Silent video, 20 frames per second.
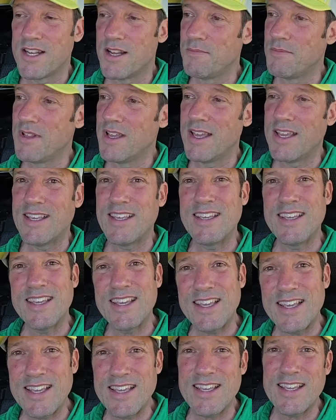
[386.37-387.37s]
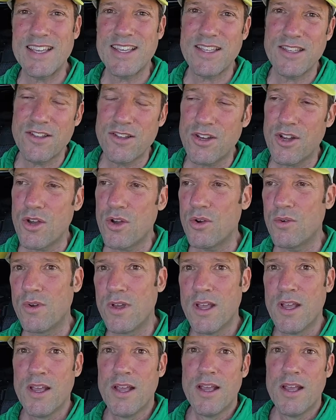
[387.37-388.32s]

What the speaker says: And I'm like, do